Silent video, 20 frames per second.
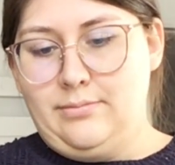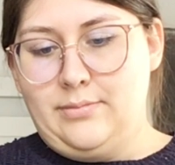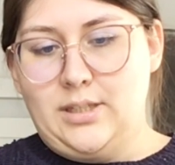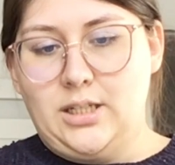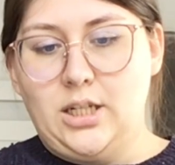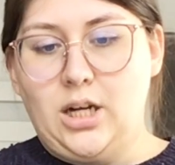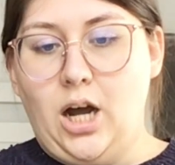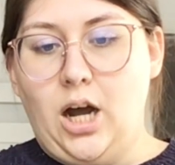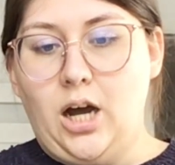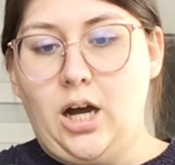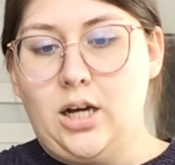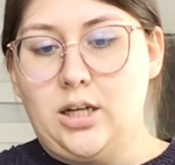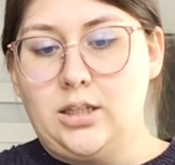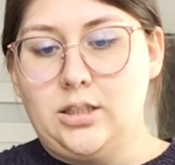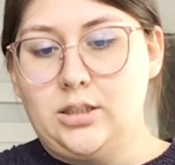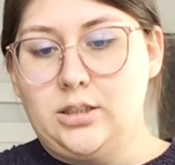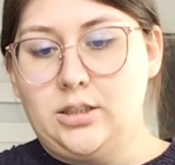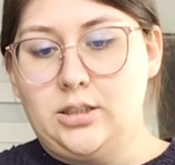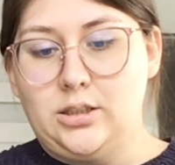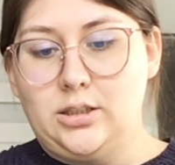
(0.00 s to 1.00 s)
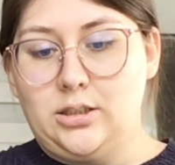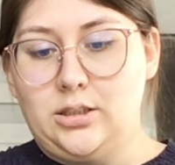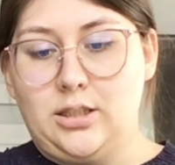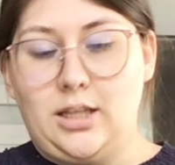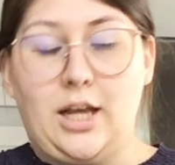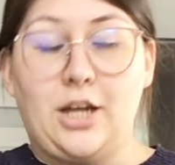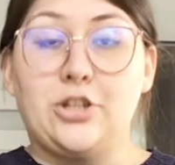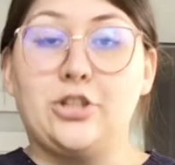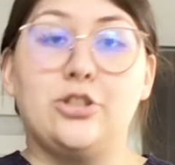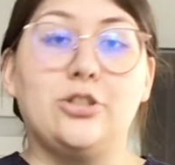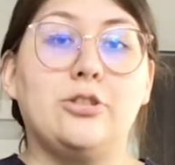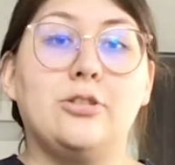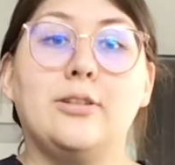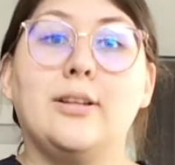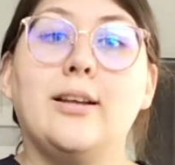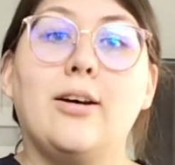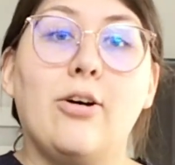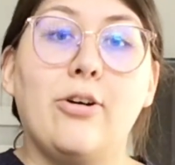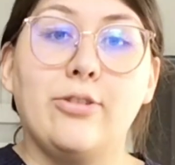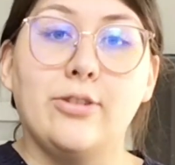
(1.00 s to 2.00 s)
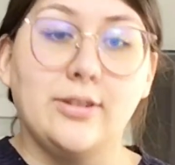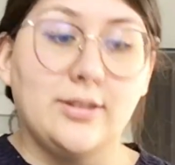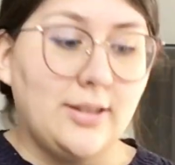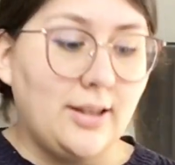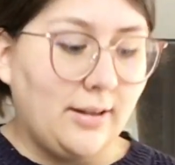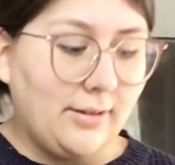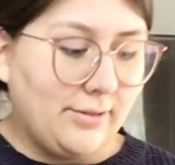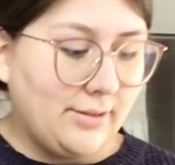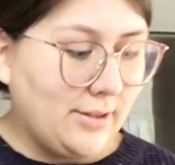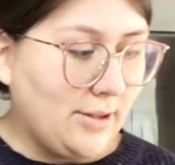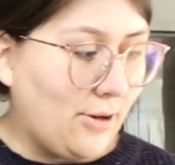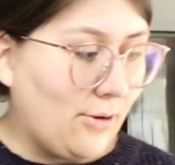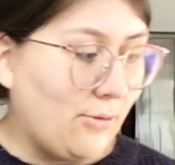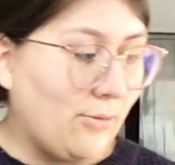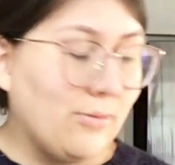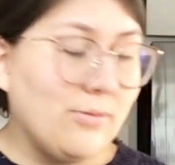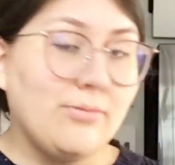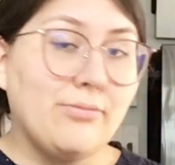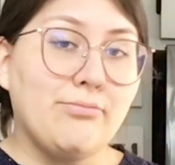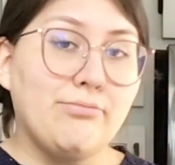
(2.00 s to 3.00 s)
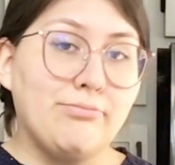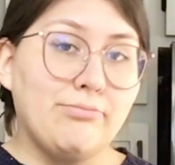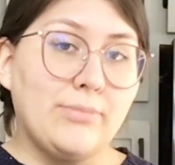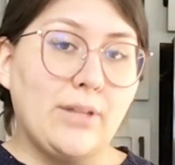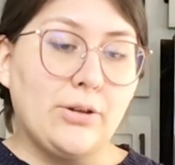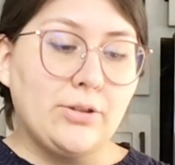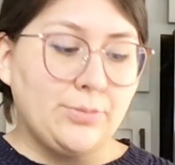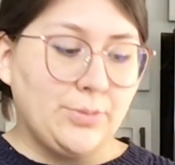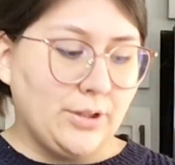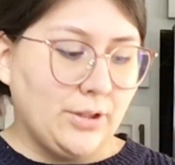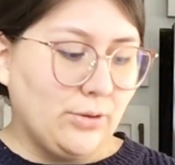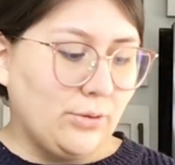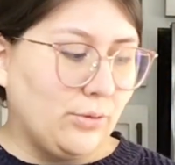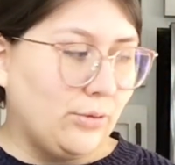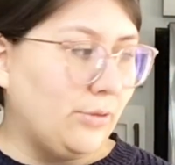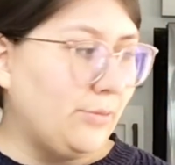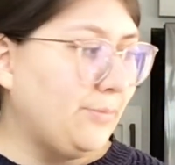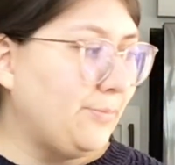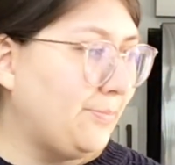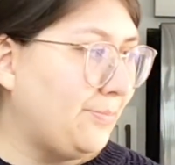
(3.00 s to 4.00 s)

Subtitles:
gods slash all the stuff. So that was pretty cool.